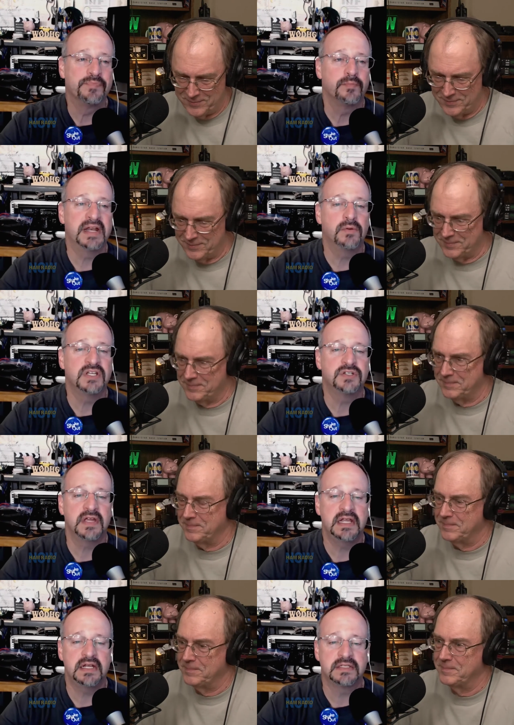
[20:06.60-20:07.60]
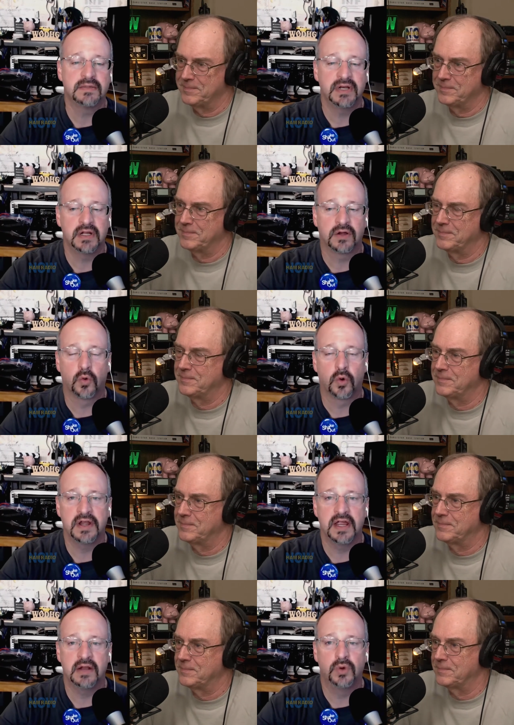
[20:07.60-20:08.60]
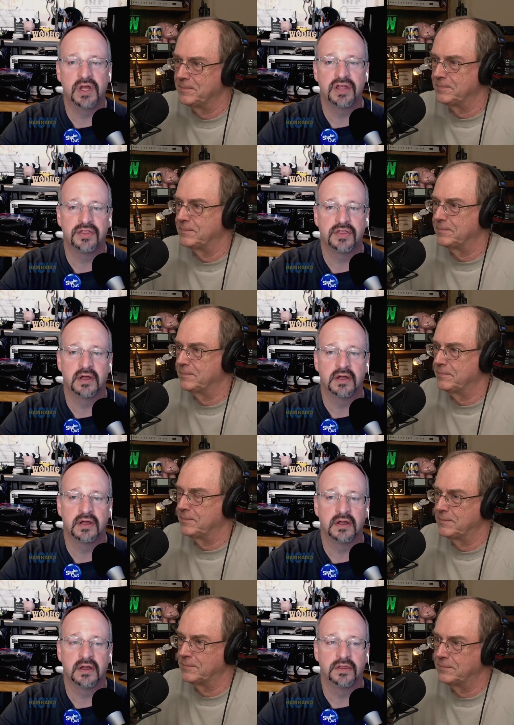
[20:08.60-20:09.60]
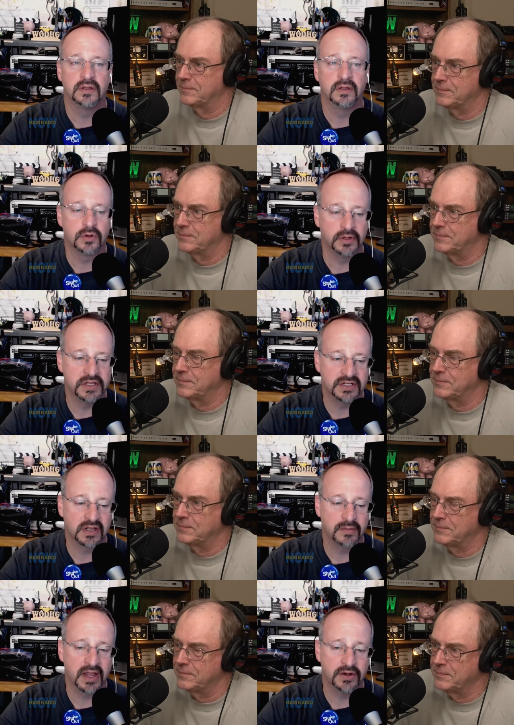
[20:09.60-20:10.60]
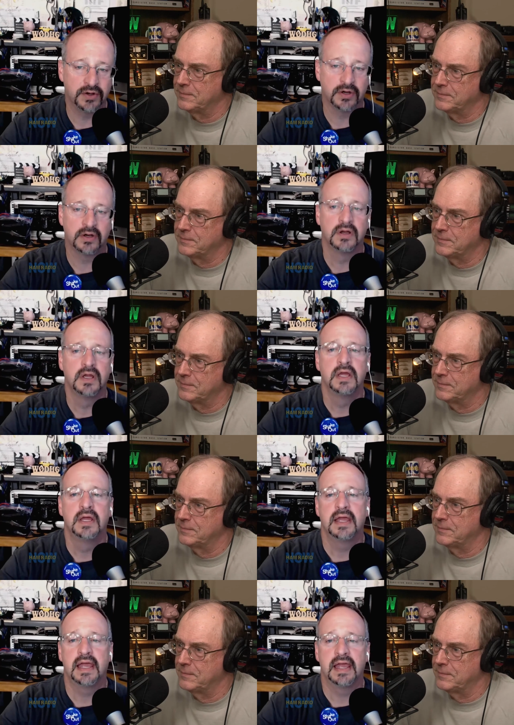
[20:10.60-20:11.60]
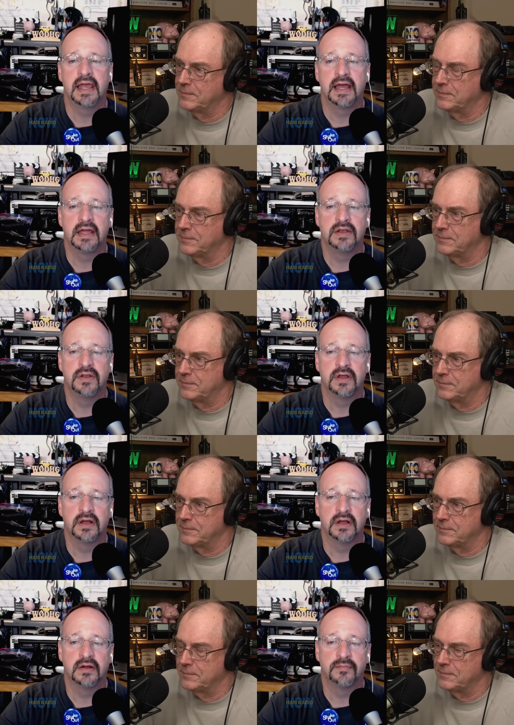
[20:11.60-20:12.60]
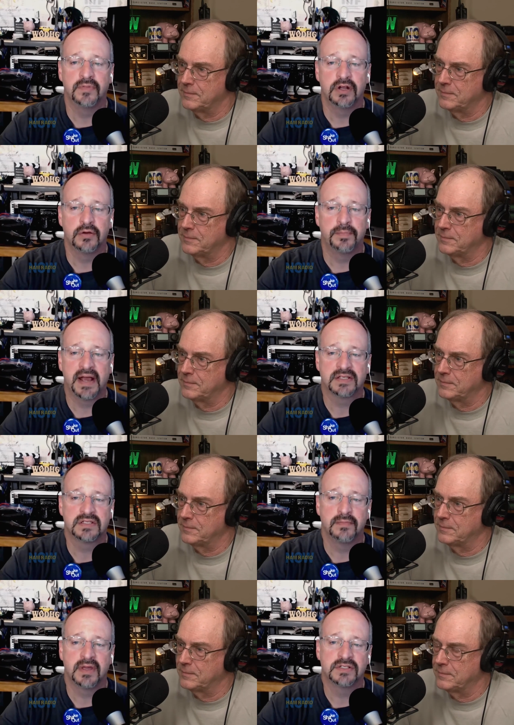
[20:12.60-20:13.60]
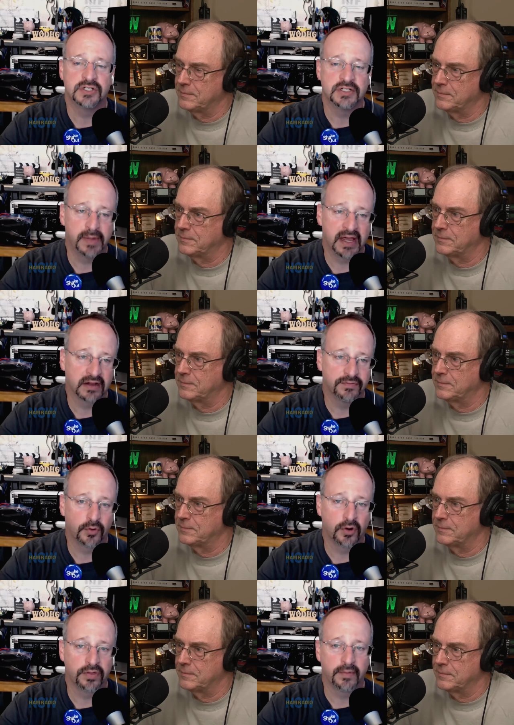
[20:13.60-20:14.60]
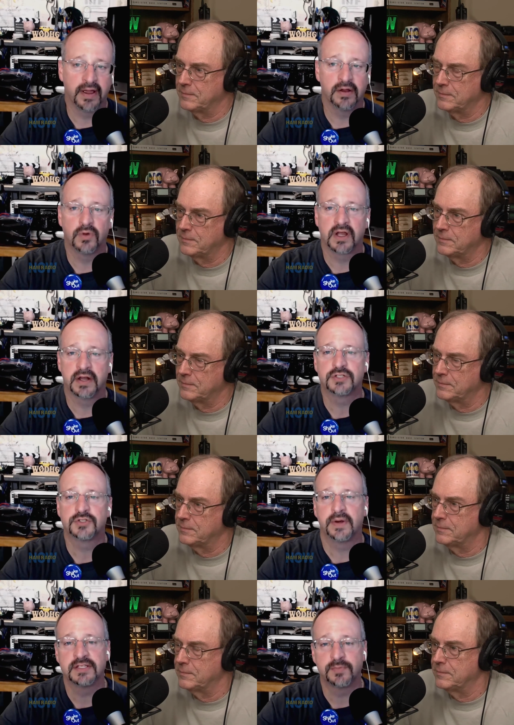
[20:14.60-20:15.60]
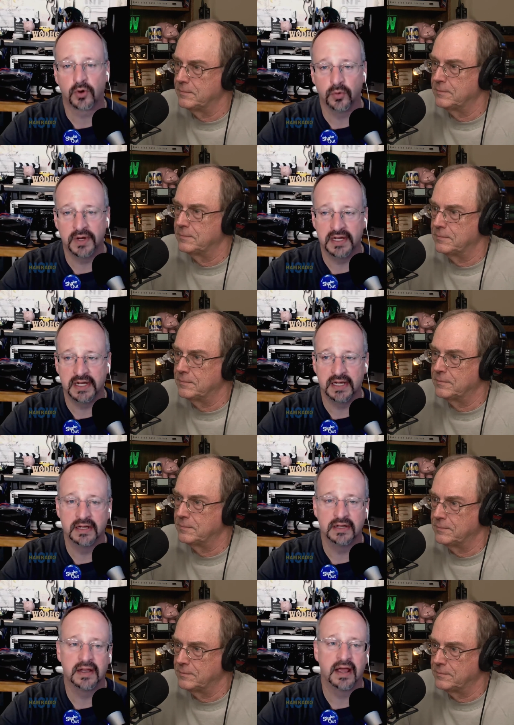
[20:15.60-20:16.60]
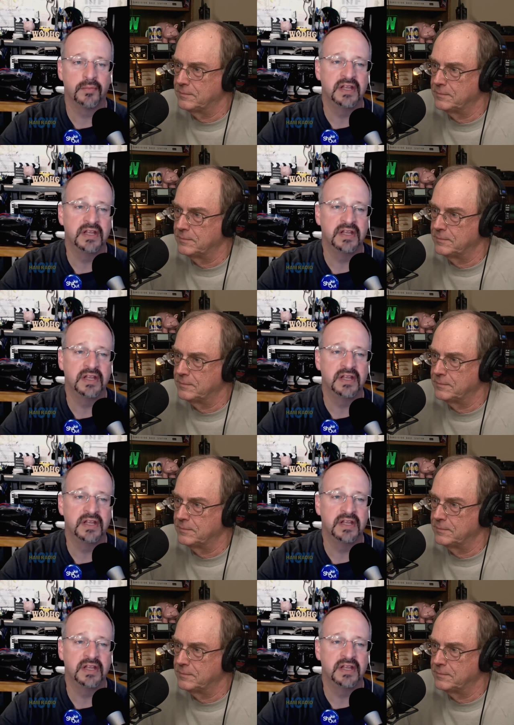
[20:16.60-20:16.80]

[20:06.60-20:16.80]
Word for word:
Speaker 1: but anyway, so they needed somebody to coordinate with the the local incident commander and um, you know pass the messages back and forth around what kind of transport we need and how many